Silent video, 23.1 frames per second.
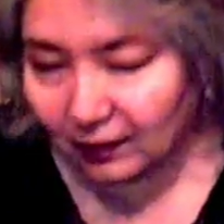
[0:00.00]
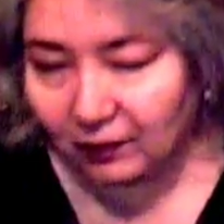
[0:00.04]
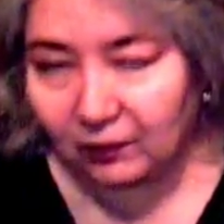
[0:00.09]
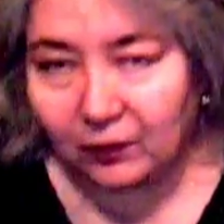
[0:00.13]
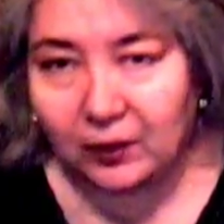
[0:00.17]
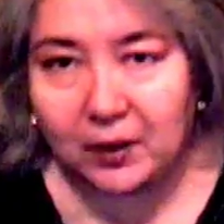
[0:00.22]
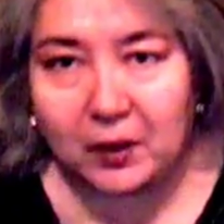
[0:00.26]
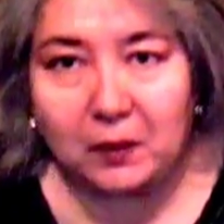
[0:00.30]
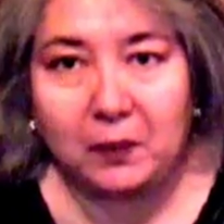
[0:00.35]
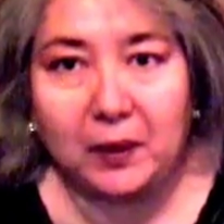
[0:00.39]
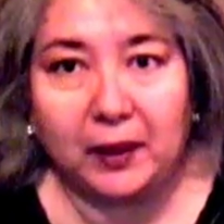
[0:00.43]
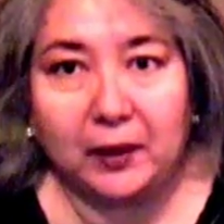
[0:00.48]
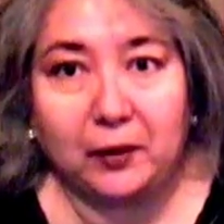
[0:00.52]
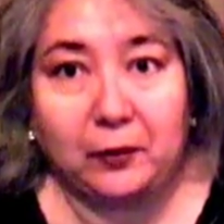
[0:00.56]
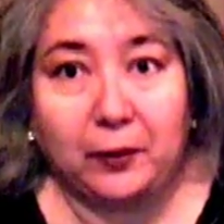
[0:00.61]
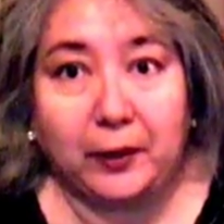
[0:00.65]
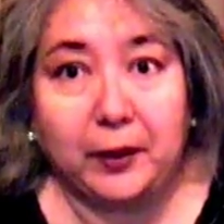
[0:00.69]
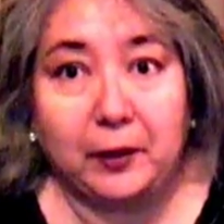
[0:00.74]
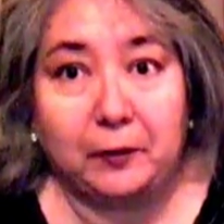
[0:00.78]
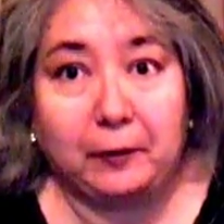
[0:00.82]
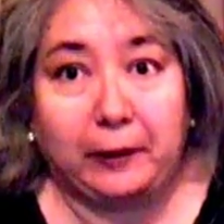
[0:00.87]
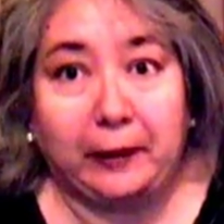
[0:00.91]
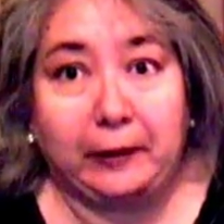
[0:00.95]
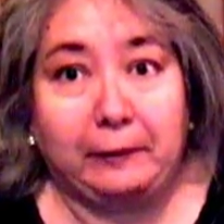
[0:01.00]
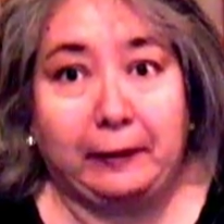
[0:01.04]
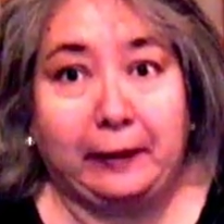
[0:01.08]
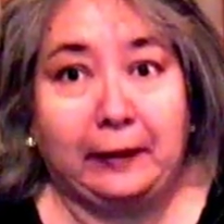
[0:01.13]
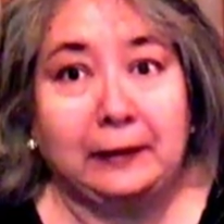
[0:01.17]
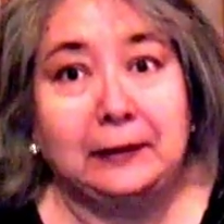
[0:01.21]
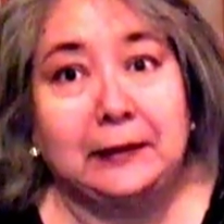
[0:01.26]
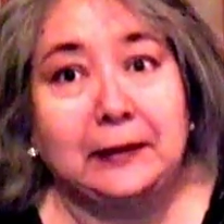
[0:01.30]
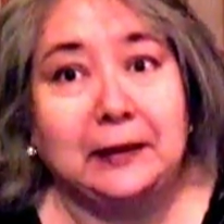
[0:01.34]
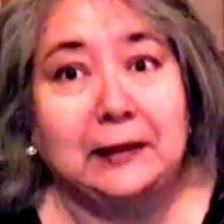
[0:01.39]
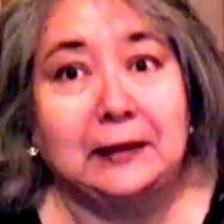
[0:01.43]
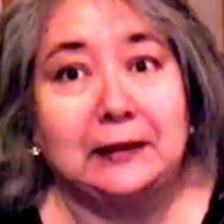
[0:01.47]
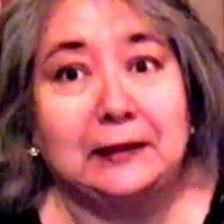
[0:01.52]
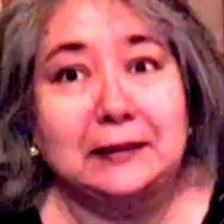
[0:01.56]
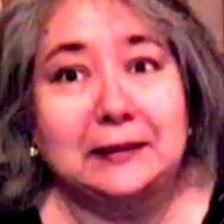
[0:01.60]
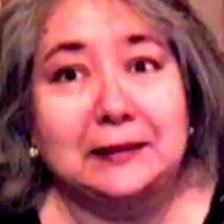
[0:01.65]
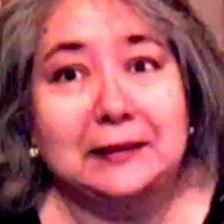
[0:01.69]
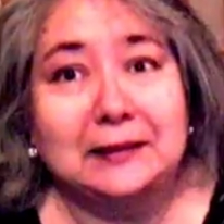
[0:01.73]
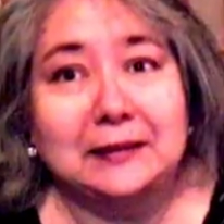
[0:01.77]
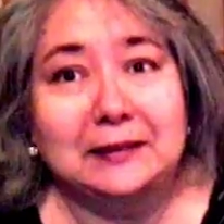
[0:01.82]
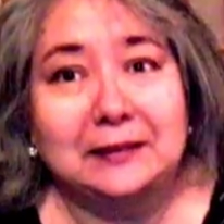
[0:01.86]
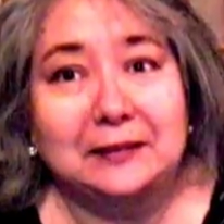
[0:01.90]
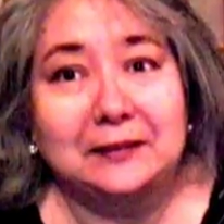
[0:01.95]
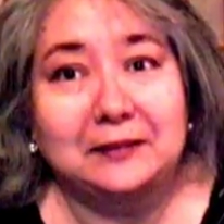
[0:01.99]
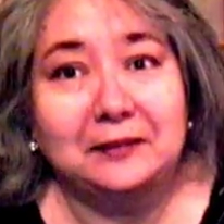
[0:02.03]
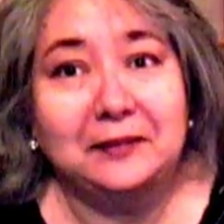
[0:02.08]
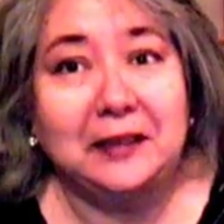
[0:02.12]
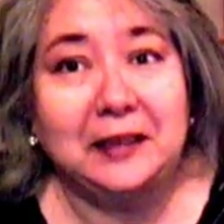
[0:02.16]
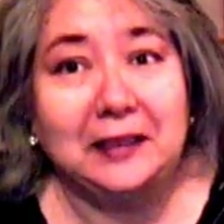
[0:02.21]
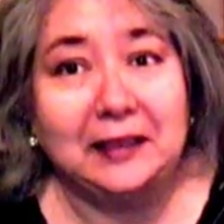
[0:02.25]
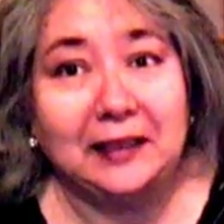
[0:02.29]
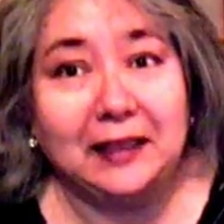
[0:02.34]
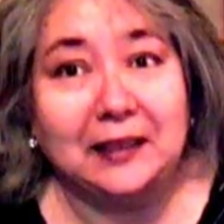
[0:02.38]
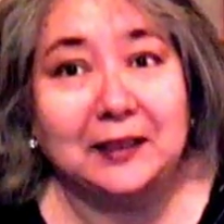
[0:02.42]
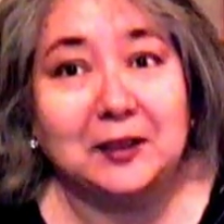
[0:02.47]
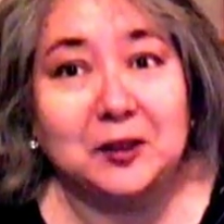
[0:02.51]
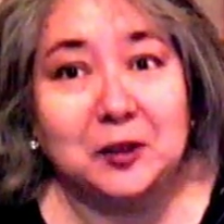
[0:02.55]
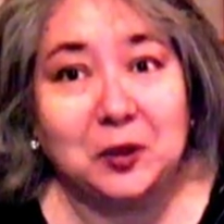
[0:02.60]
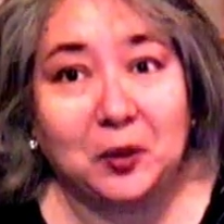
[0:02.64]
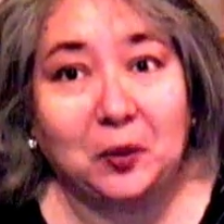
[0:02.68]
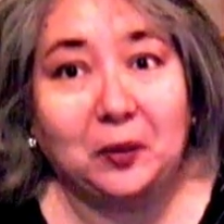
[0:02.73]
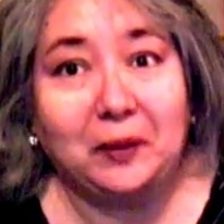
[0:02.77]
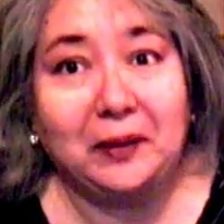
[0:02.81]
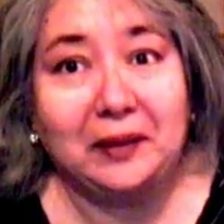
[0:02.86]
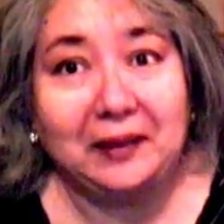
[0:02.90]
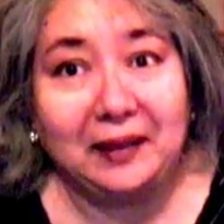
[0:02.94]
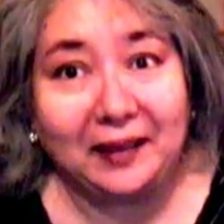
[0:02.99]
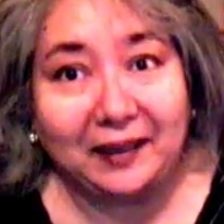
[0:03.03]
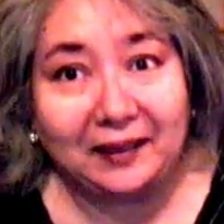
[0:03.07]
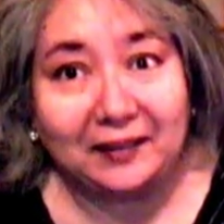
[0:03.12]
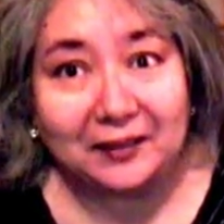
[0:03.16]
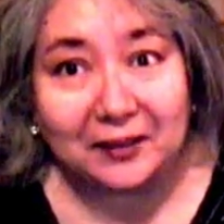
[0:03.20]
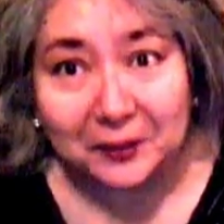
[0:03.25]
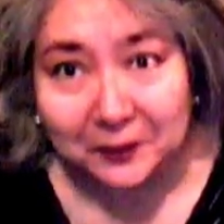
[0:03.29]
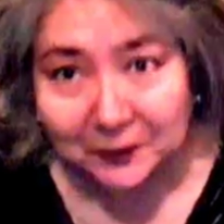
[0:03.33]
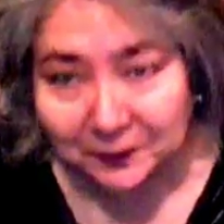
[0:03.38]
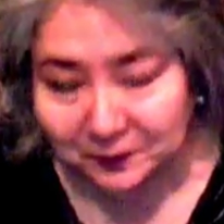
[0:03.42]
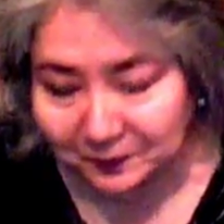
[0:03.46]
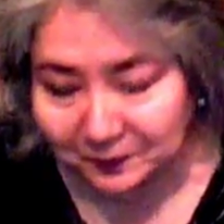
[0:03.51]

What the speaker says: one of my great-great-grandkids reading that story later.